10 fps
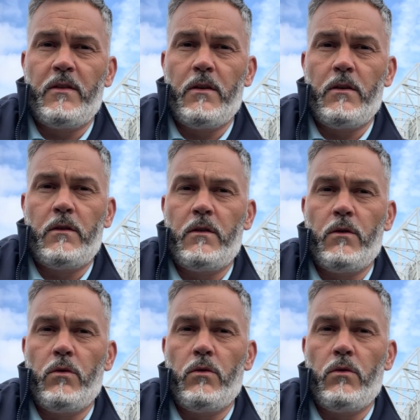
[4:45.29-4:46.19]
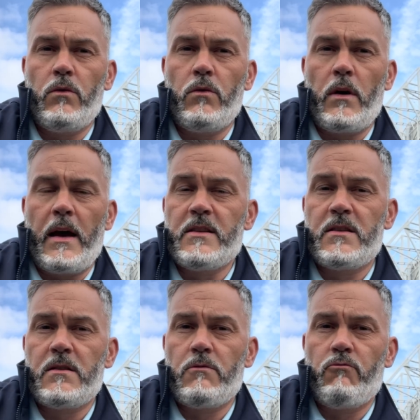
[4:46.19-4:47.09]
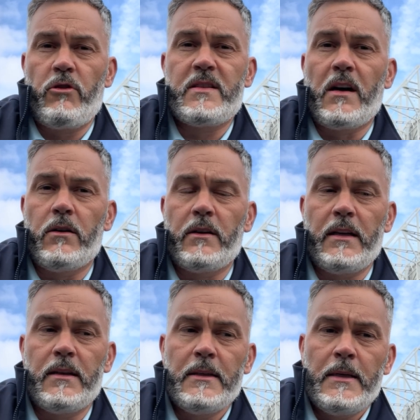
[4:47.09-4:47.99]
to his return, and